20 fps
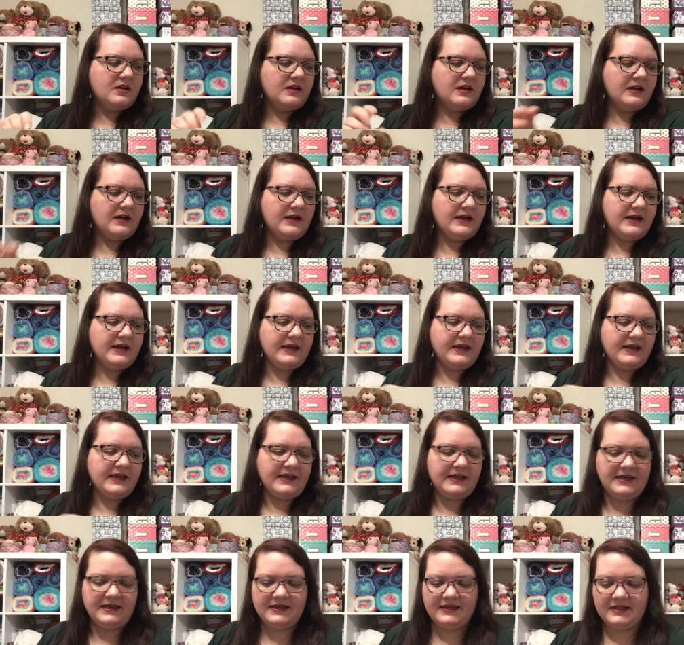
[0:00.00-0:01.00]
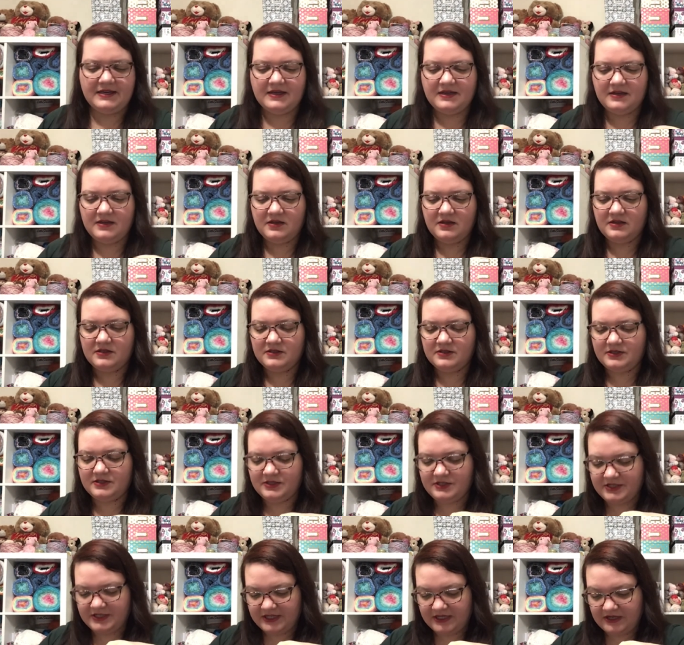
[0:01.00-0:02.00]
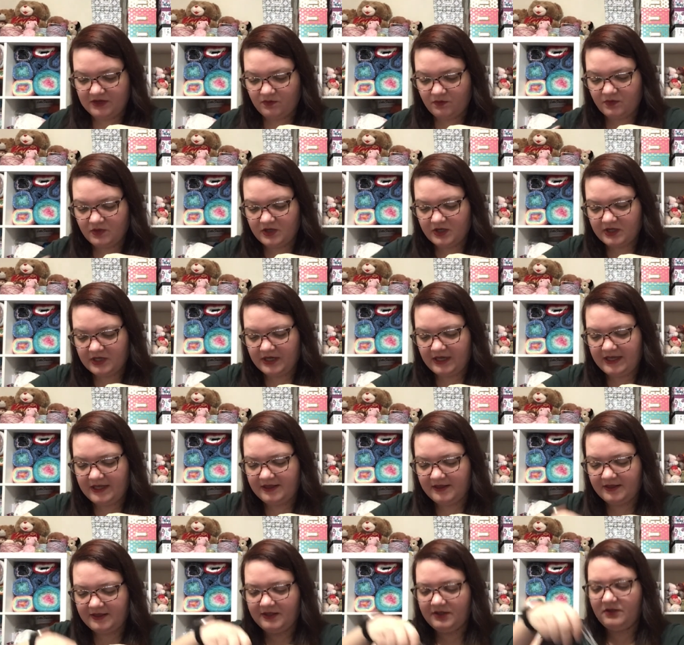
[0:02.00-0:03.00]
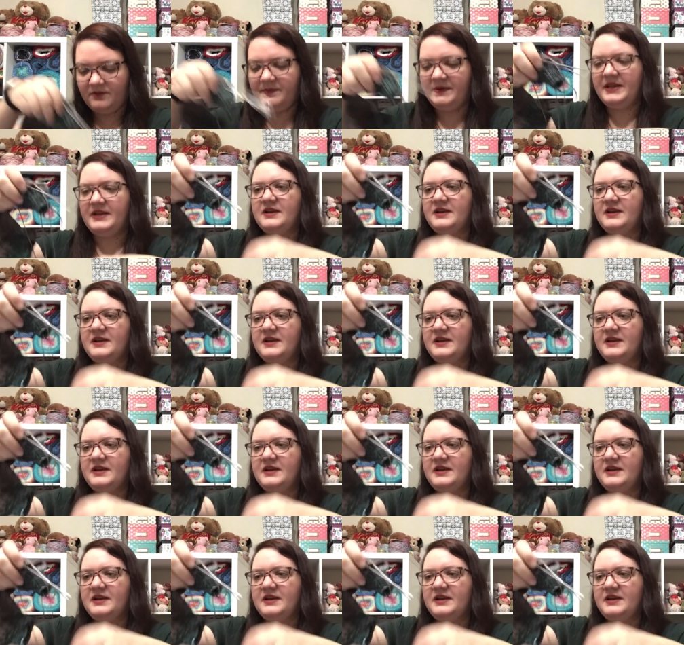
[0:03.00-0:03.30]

I did work a little bit